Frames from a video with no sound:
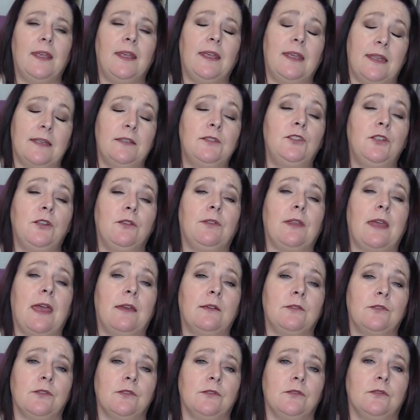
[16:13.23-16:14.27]
In
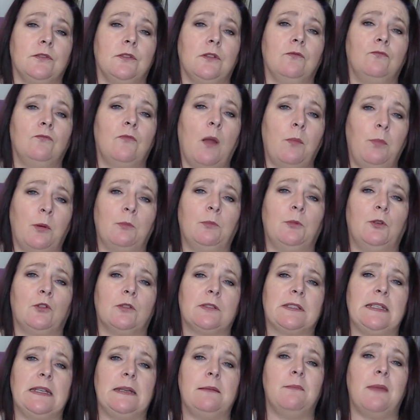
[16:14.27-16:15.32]
2000, Robert
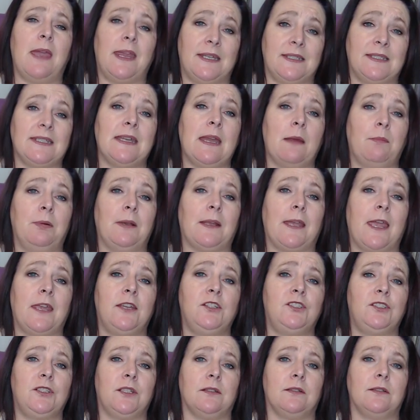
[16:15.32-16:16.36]
Maudsley made an
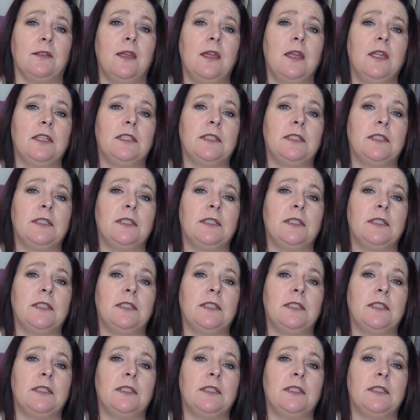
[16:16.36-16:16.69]
application